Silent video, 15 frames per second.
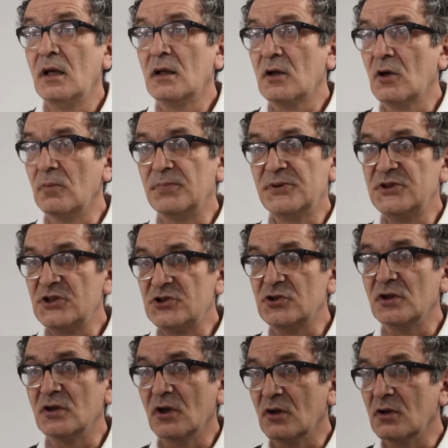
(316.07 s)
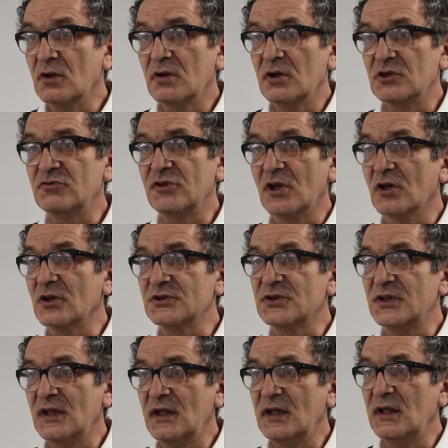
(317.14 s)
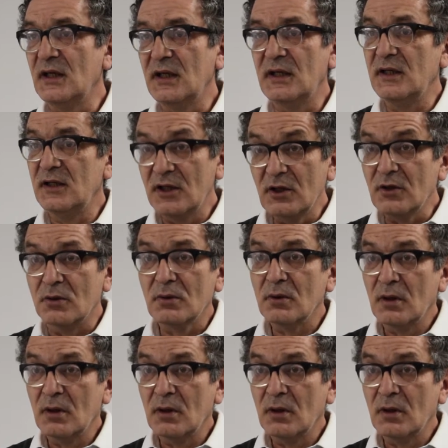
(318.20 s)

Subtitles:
competition law as regards the EU.